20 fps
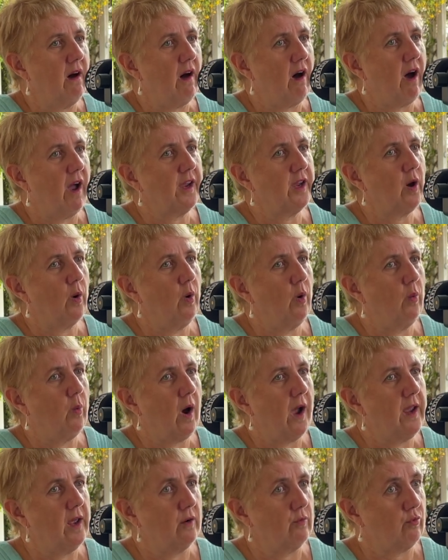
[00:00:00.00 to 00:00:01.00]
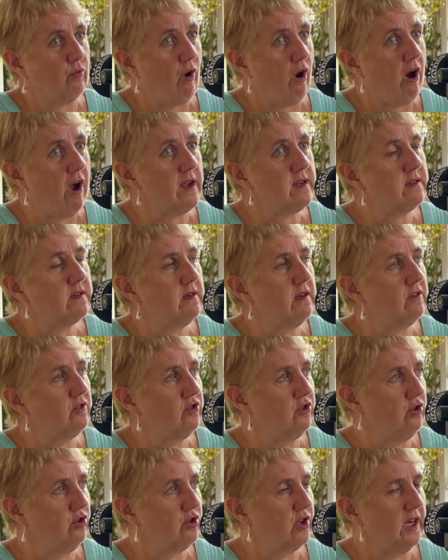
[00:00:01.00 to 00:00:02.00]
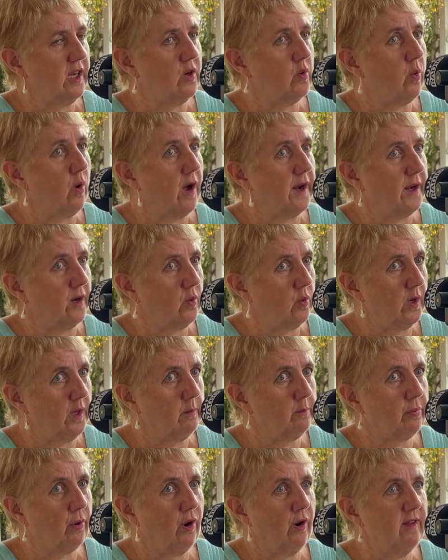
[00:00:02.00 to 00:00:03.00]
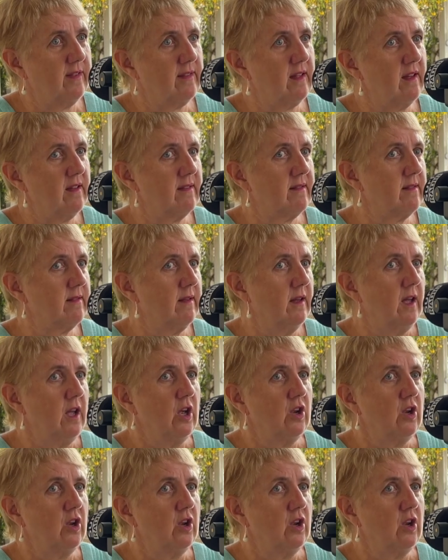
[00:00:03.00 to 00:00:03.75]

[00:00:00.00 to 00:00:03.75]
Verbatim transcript: I go away and write, and it's usually quite a quick process.